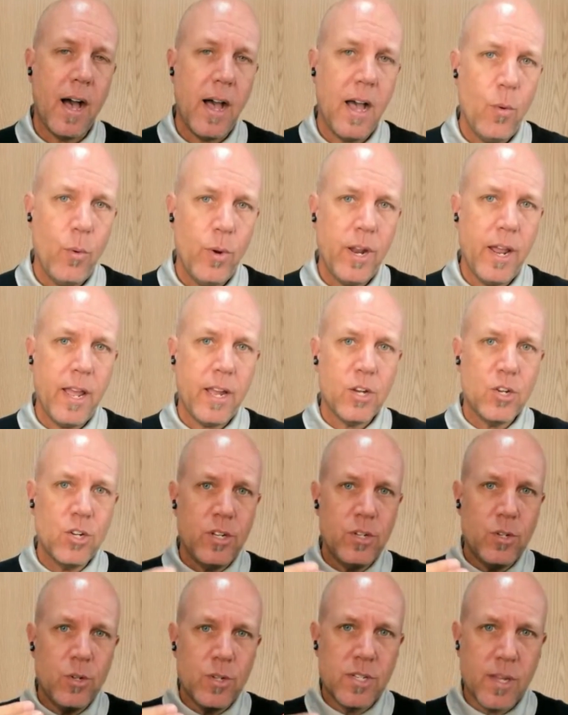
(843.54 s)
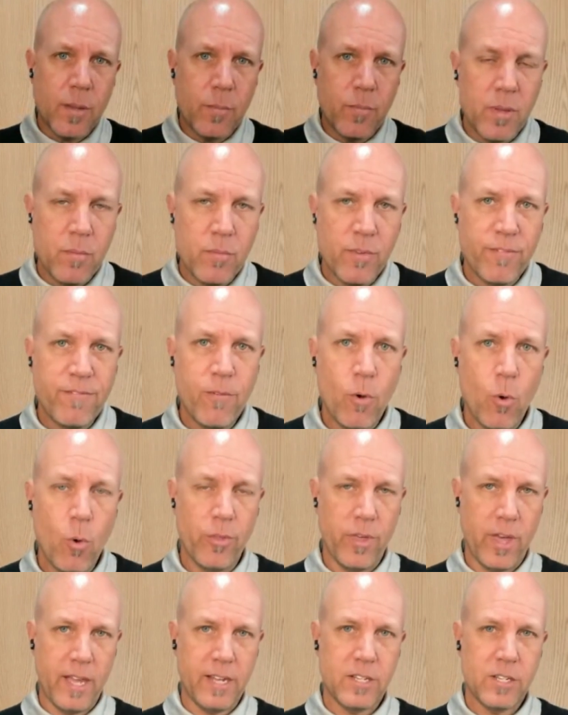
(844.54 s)
I would actually do something before
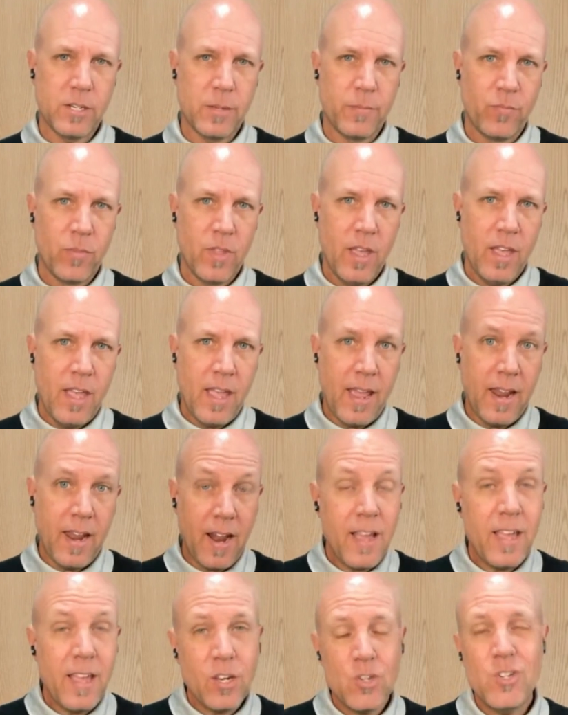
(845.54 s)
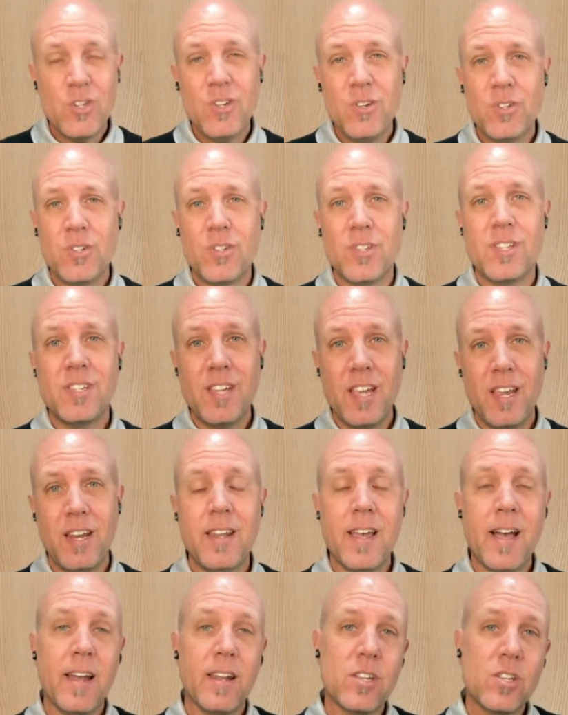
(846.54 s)
that. And I actually used to
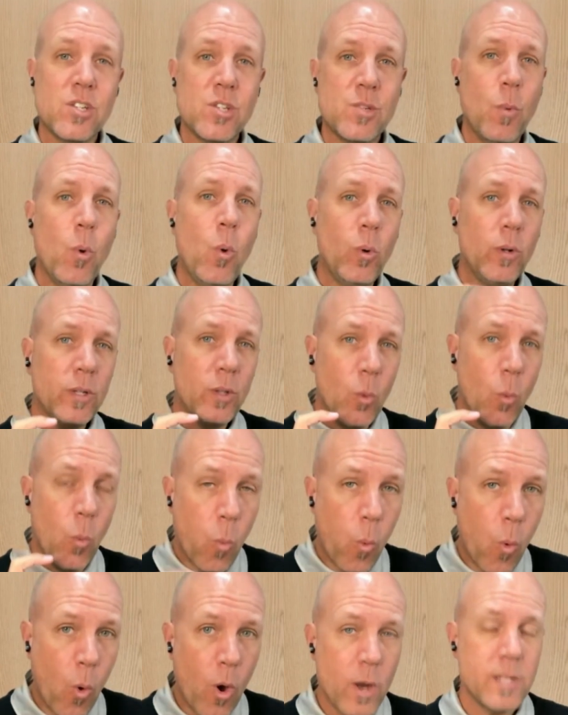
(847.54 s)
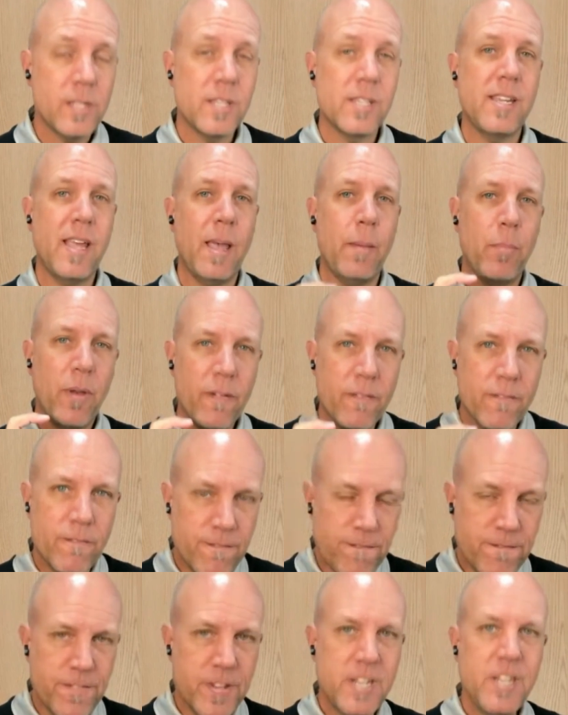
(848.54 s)
send out a small little WhatsApp
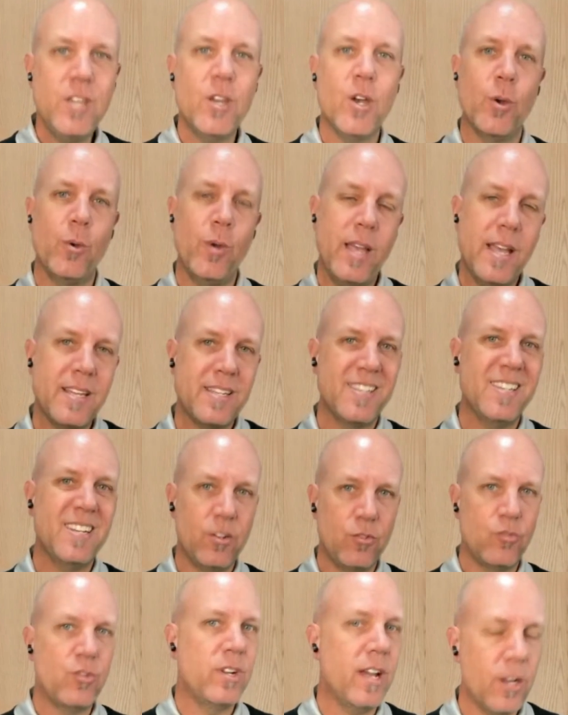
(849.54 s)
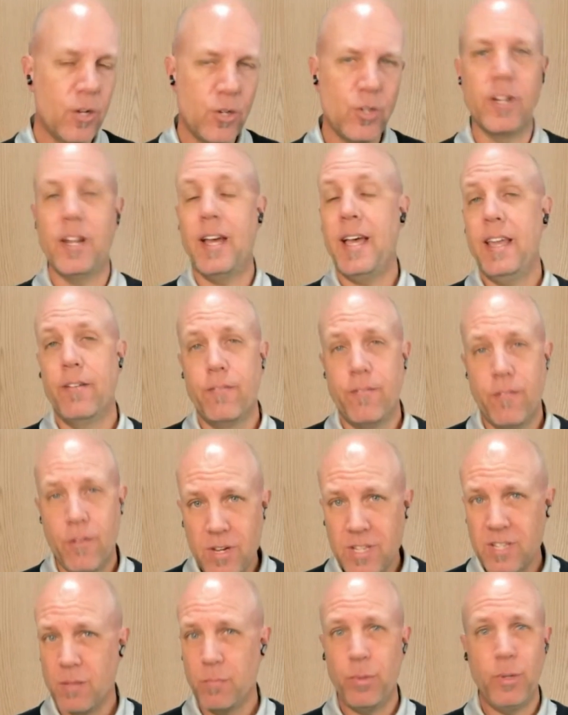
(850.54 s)
video as an introduction. I had a very
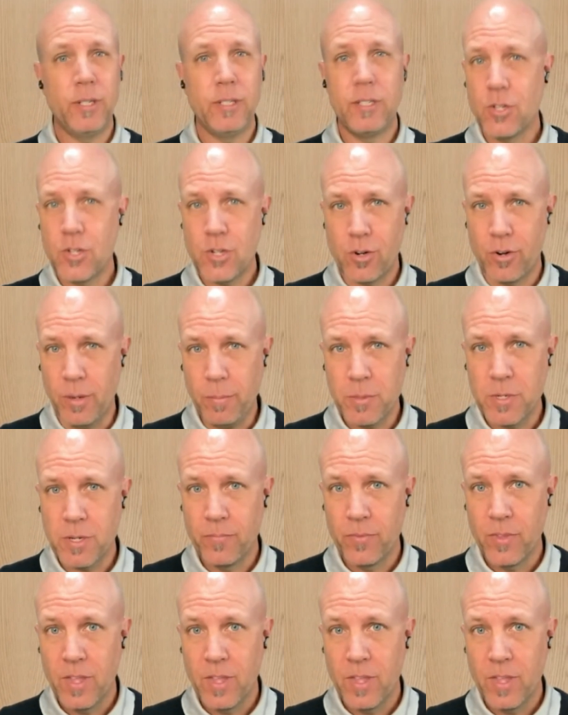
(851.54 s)
simple little script.